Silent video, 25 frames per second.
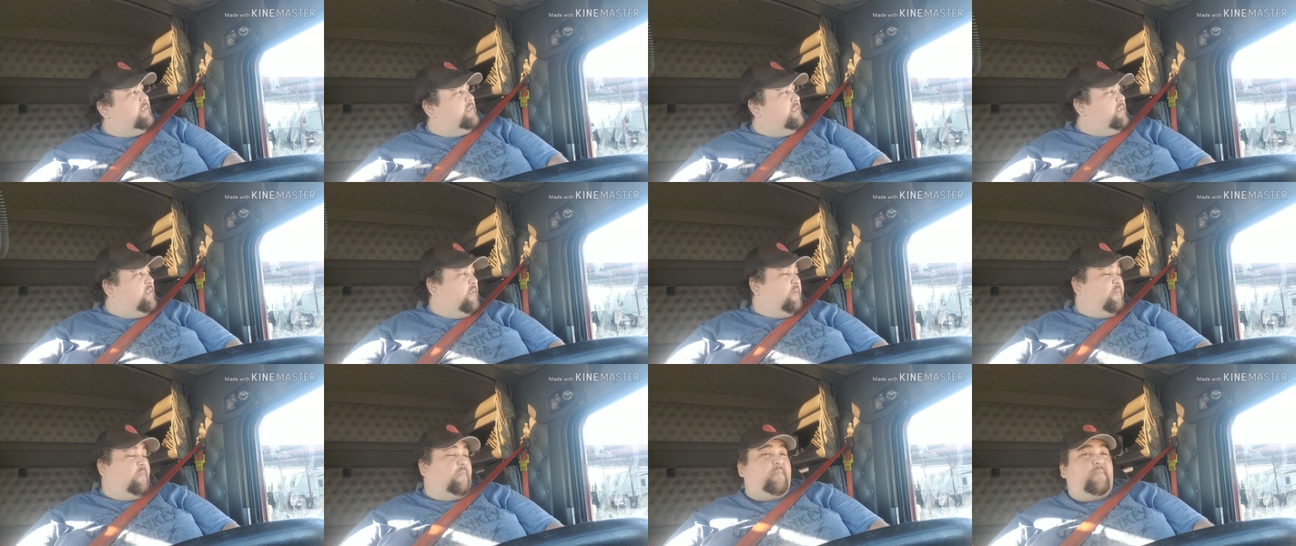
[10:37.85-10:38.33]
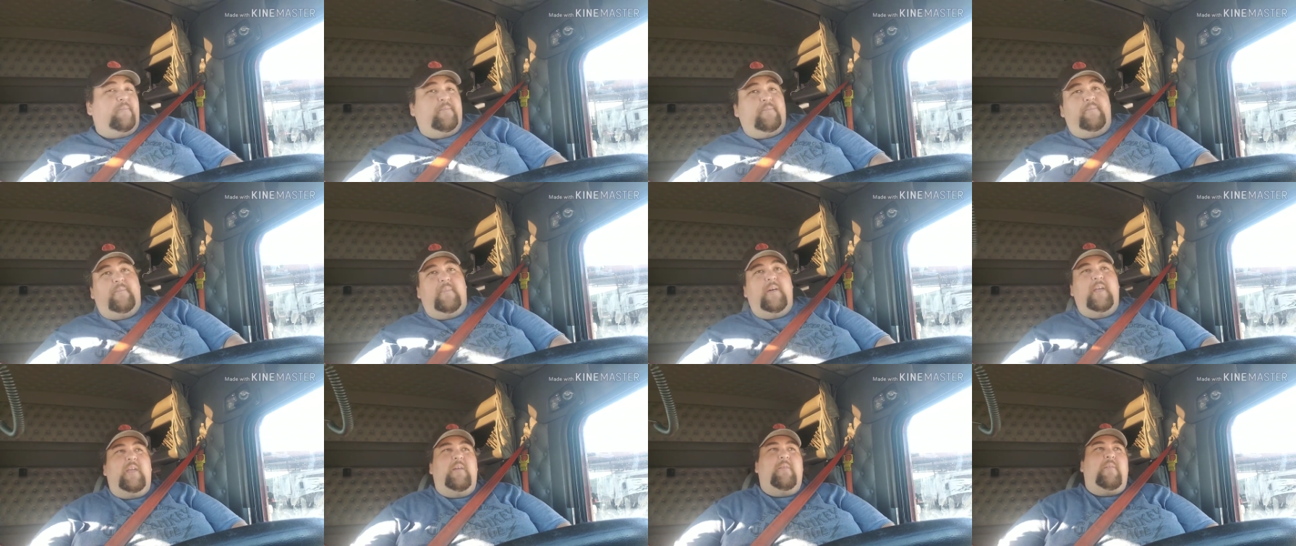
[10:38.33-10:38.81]
So,
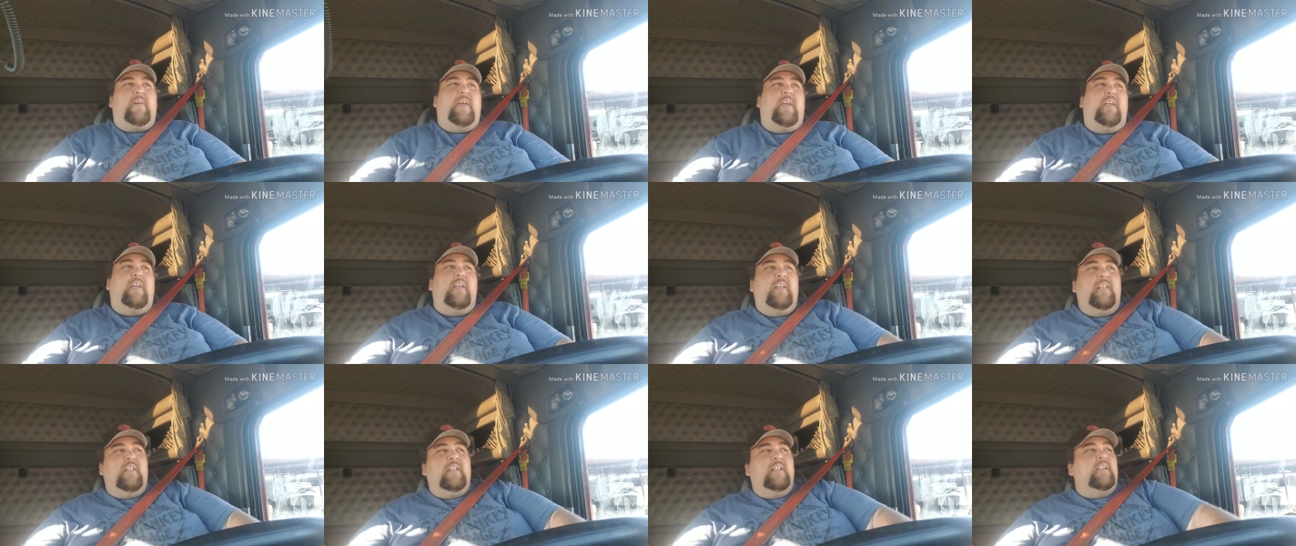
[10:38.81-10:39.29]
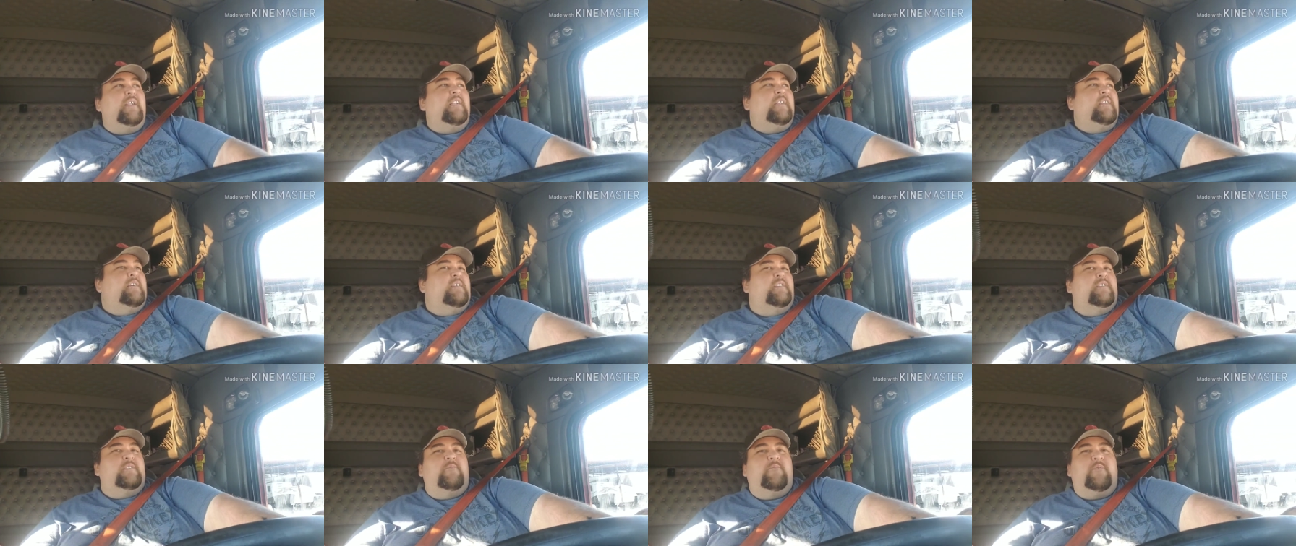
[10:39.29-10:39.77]
but anyway,
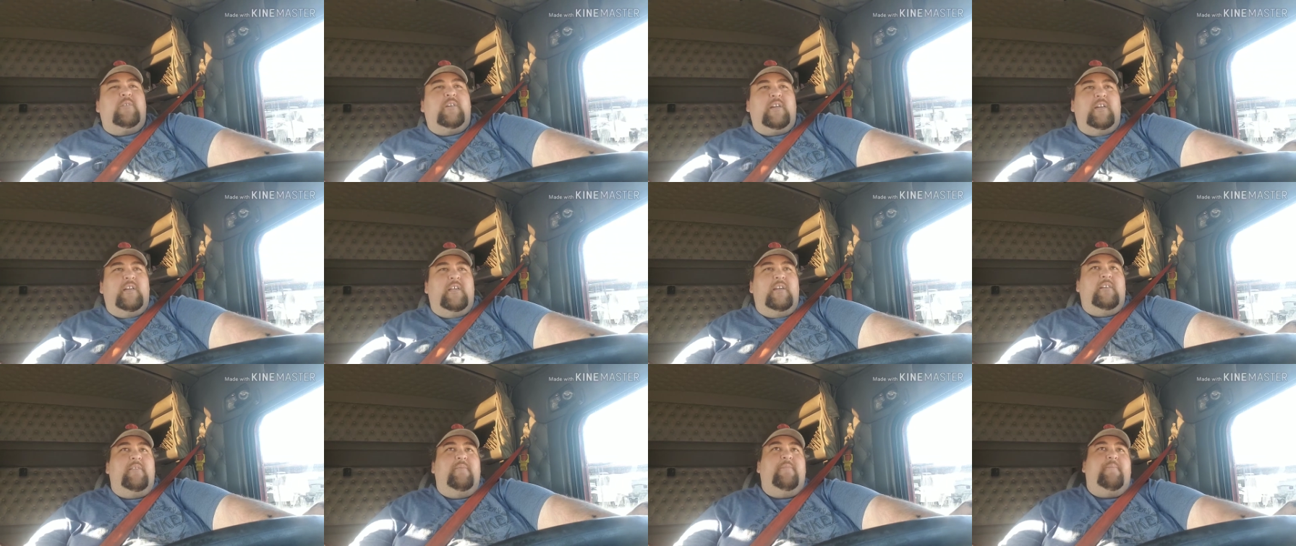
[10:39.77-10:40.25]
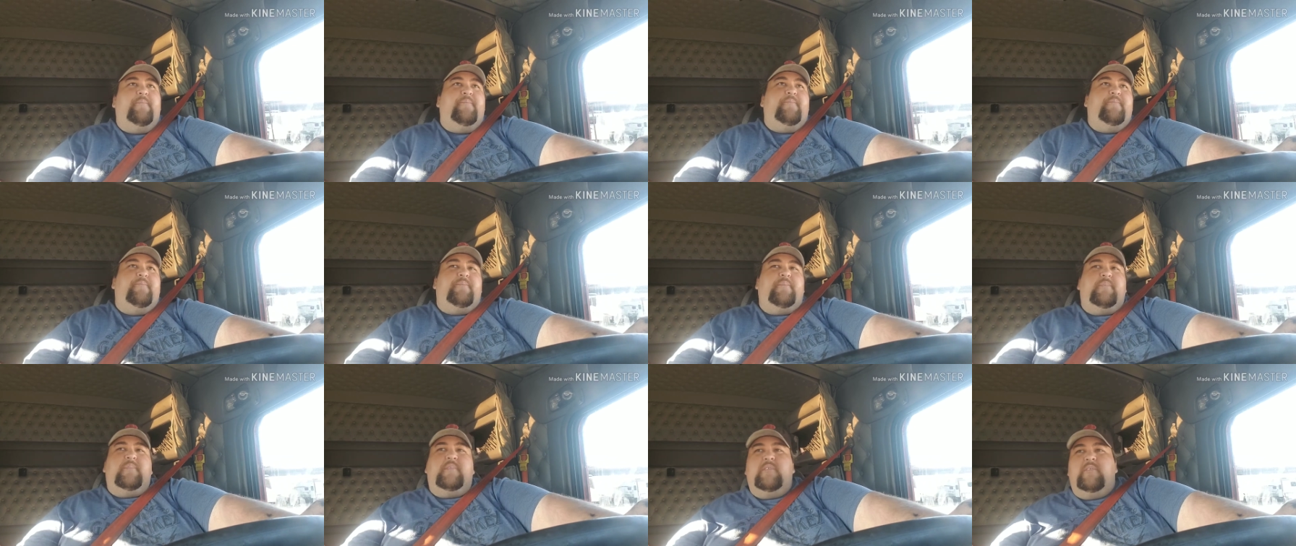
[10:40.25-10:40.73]
so we're gonna
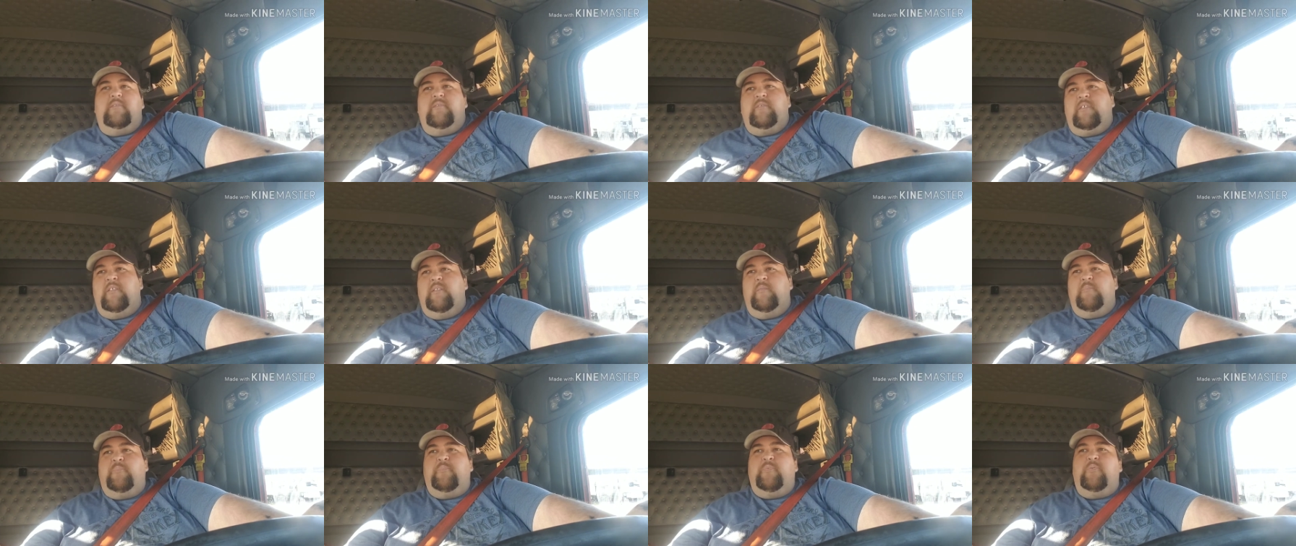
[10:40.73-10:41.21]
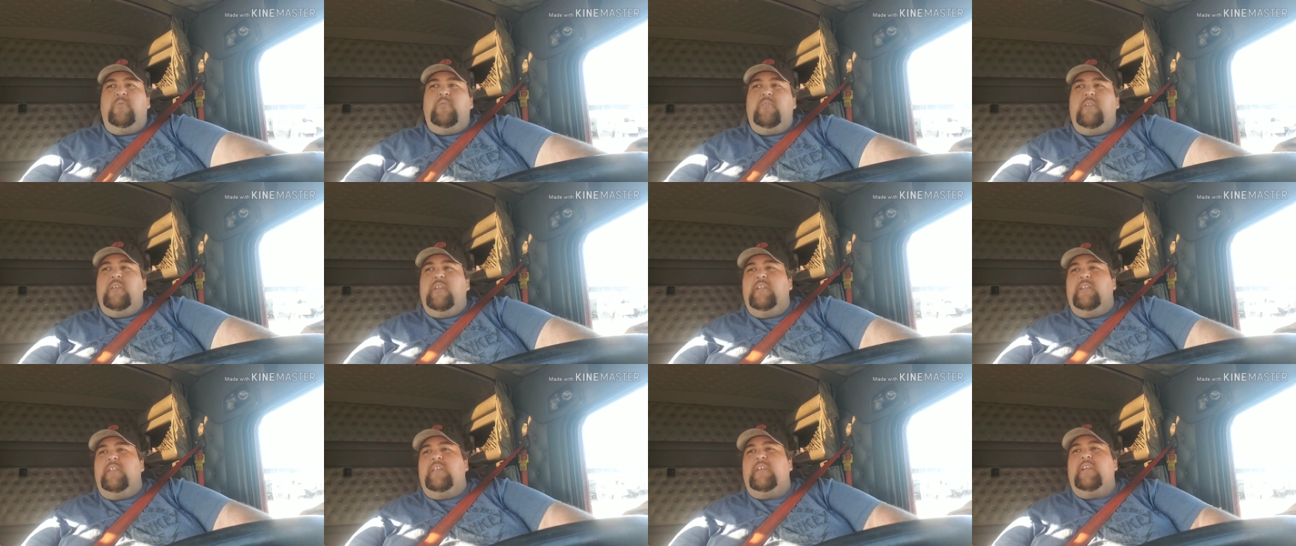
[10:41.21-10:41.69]
pull
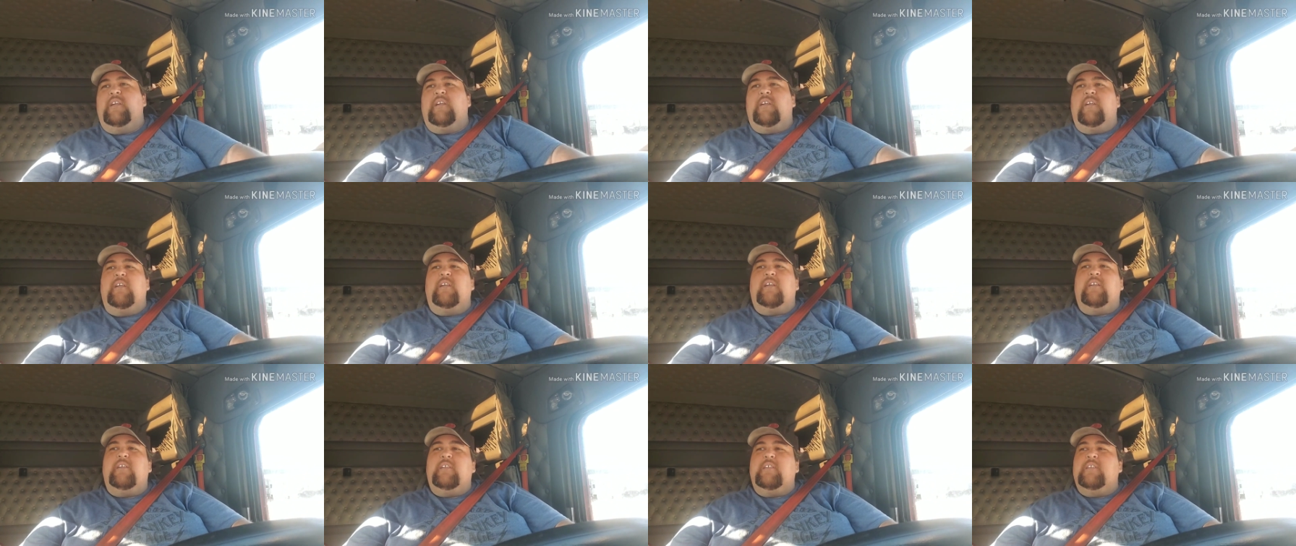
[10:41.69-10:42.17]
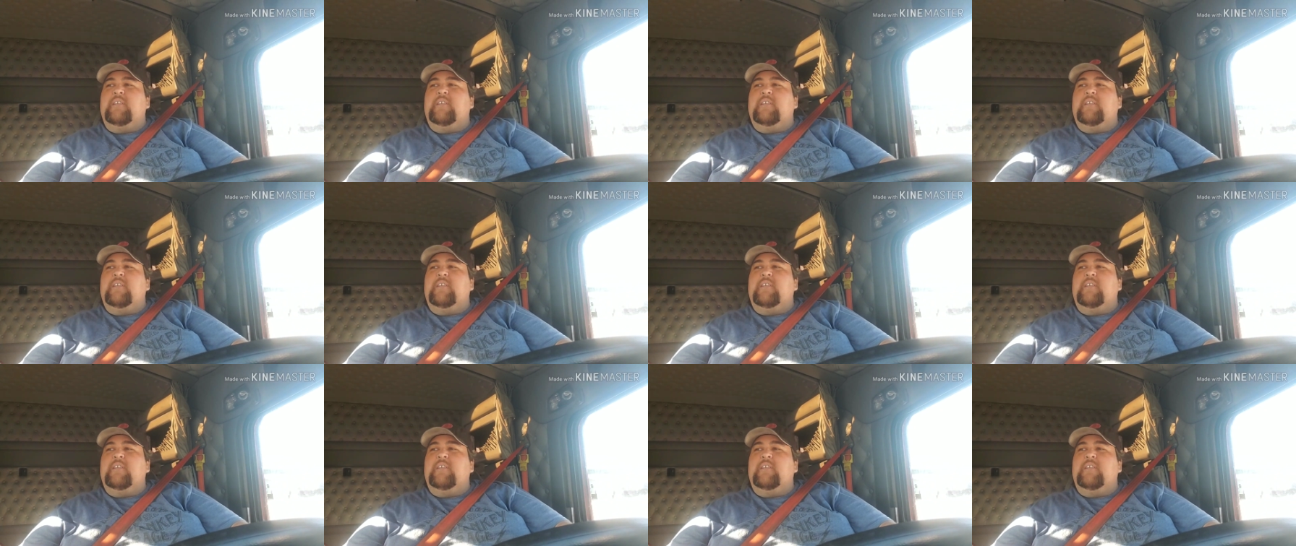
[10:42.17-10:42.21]
in here,